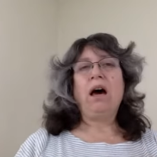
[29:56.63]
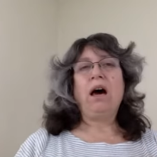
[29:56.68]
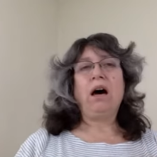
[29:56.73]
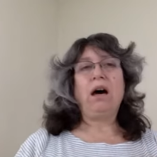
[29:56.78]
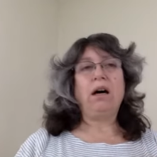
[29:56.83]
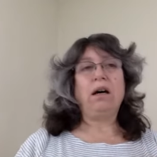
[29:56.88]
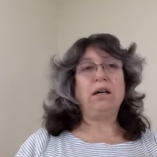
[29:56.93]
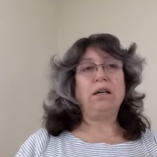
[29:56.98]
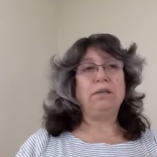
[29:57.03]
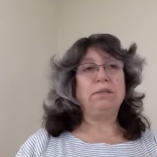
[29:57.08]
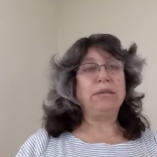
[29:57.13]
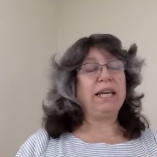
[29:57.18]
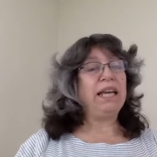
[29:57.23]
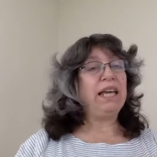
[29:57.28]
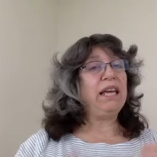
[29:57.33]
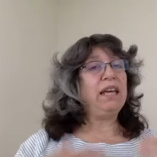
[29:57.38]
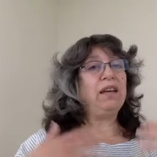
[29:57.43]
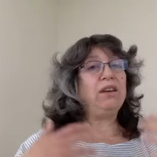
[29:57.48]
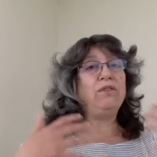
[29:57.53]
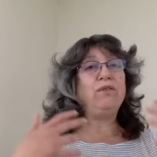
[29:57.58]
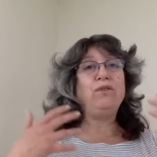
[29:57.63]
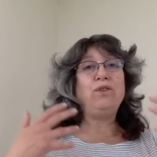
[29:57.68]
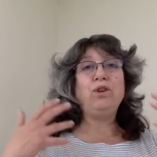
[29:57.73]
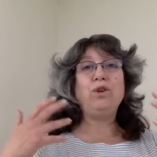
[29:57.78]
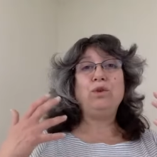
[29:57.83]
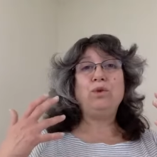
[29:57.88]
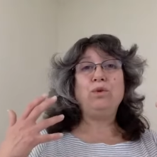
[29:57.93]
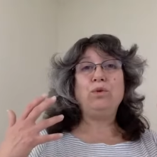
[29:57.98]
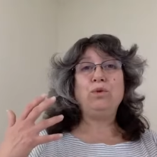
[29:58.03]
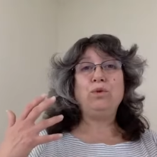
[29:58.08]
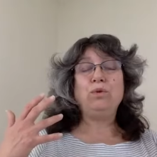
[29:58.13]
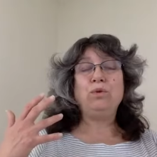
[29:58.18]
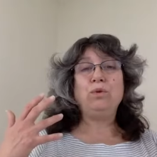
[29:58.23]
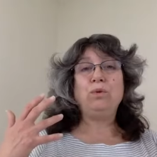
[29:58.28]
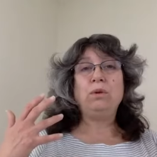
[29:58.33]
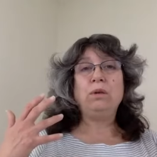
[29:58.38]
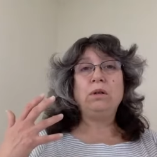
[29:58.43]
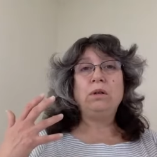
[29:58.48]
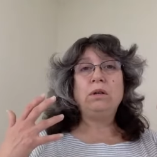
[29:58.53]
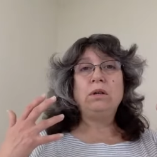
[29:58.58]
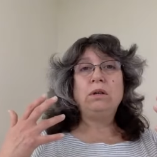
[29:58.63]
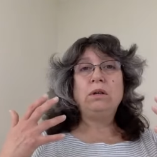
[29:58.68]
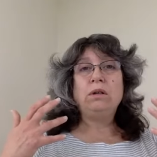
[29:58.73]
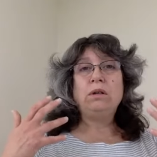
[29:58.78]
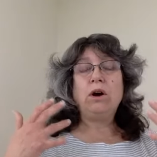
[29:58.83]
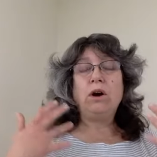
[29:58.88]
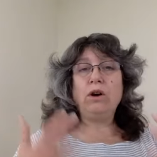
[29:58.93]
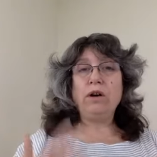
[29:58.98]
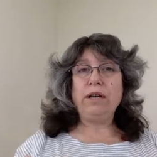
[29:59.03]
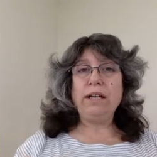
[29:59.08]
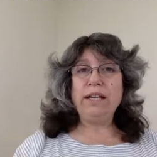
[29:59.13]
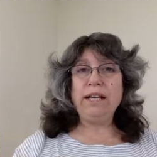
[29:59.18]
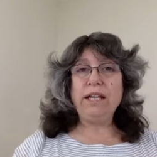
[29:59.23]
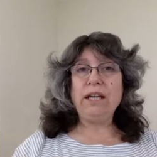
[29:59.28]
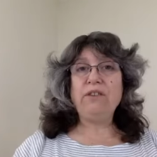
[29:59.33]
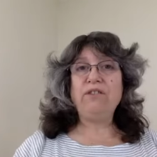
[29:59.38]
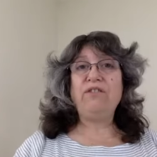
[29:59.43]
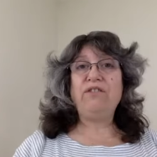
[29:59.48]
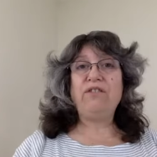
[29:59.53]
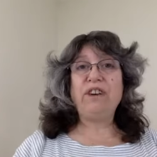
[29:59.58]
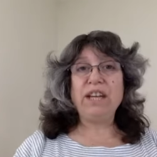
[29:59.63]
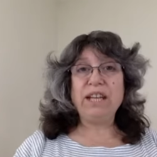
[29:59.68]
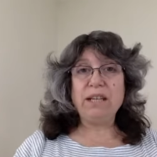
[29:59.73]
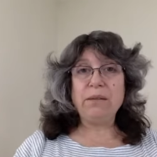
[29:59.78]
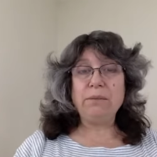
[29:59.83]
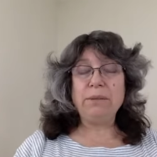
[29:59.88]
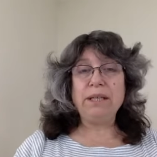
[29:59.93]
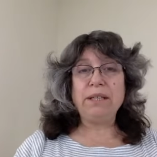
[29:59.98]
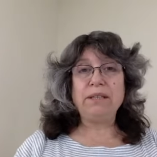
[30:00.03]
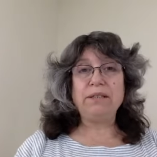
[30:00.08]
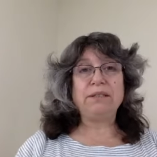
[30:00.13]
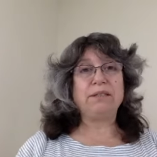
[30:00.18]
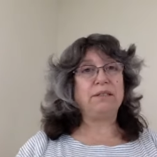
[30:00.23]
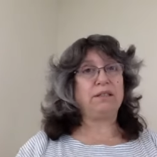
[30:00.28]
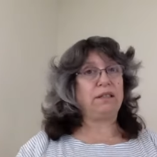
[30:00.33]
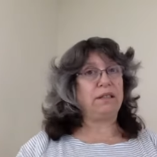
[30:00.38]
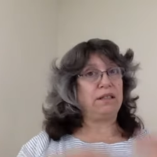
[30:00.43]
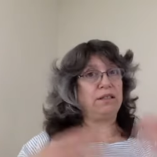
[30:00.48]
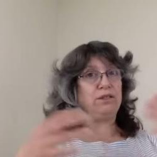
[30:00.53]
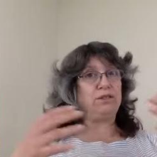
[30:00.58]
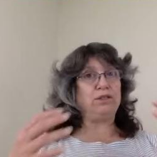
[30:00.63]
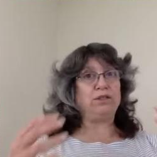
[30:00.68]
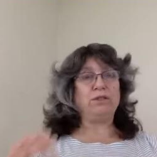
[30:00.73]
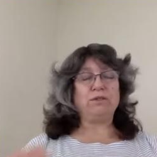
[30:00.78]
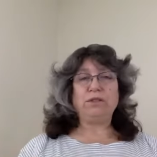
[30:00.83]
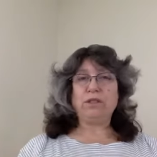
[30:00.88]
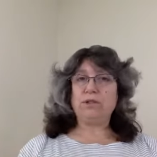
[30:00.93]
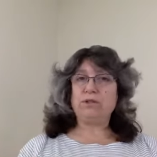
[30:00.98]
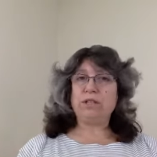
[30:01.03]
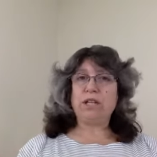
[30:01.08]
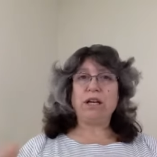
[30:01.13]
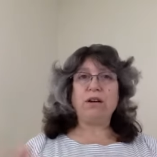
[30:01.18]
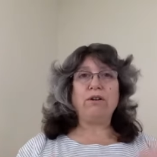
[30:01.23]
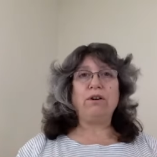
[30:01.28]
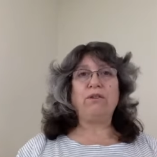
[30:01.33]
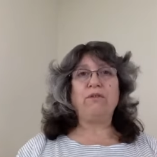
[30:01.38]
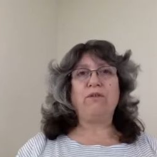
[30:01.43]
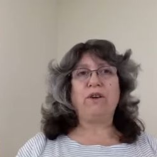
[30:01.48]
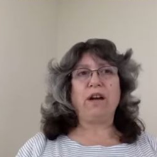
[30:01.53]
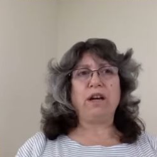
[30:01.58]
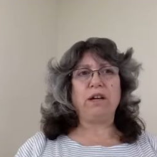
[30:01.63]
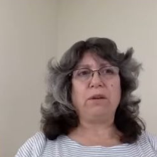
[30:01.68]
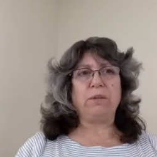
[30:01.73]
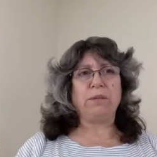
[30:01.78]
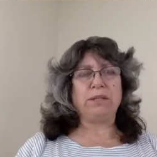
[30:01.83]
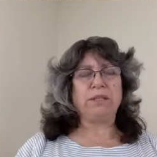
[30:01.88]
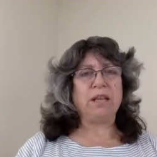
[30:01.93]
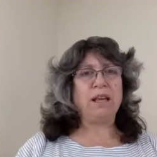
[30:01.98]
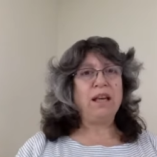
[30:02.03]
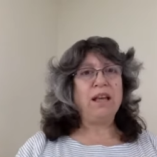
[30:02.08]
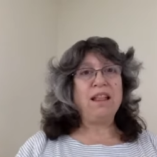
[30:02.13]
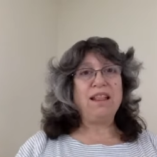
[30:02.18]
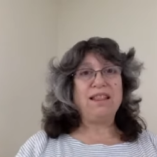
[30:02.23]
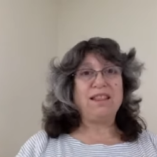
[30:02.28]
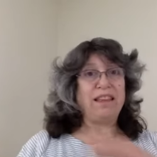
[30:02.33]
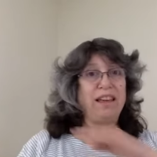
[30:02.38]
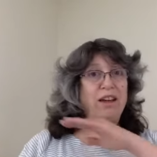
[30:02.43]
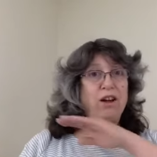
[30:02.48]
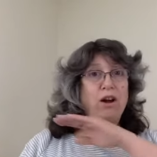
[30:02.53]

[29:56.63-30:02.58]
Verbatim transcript: Um, if you are in need of vitamins, get your doTERRA vitamins. They